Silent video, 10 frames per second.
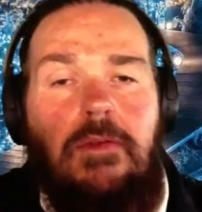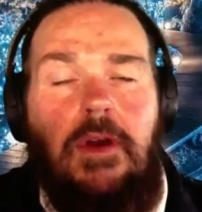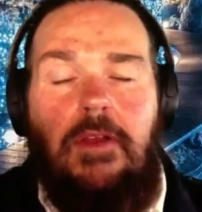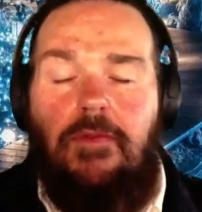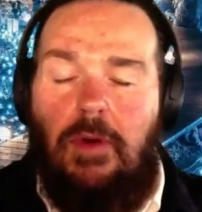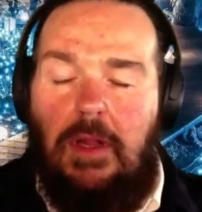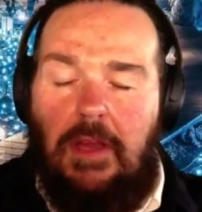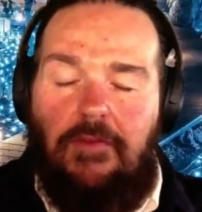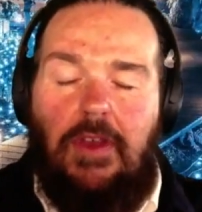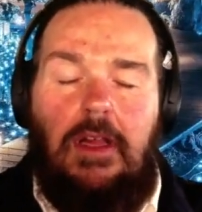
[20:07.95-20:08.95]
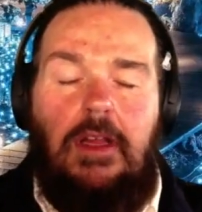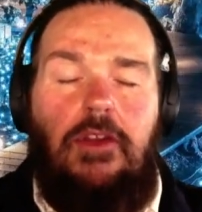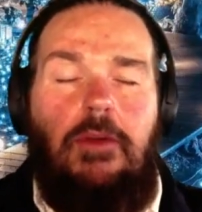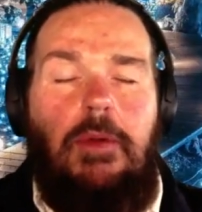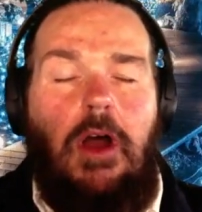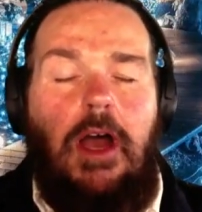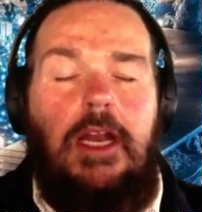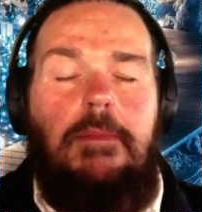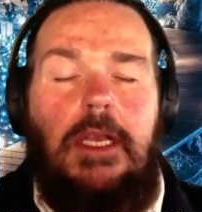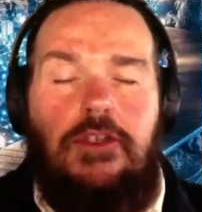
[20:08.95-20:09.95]
where you really feel in your
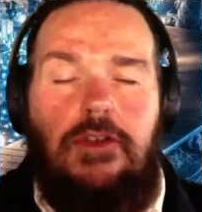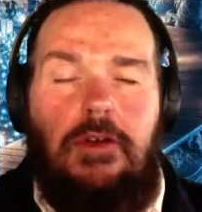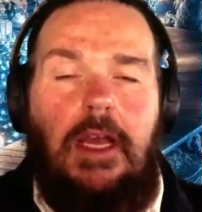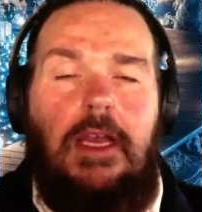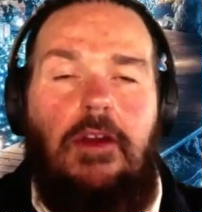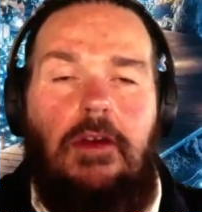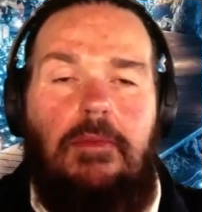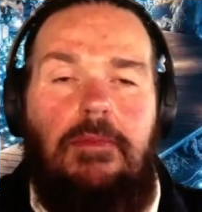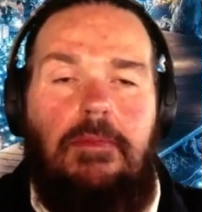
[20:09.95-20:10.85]
body, make sure that you're,